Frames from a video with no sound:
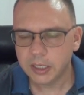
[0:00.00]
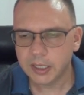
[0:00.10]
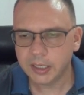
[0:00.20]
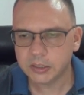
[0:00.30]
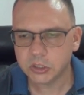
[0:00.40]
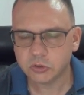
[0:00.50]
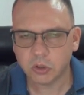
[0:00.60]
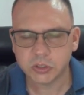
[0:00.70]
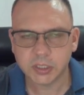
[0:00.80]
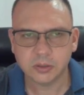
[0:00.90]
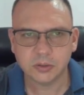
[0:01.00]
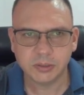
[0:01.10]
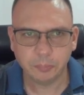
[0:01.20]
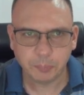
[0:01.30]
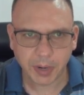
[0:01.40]
it has a strong signal
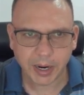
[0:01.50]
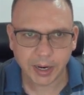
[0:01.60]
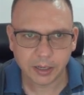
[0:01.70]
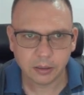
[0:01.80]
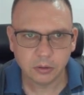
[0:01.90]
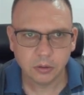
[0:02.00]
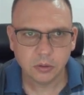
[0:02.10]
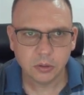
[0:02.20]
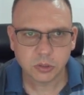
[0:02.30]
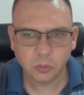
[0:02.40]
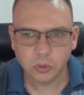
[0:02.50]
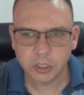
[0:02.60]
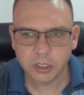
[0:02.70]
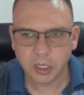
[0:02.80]
to buy. So we're in an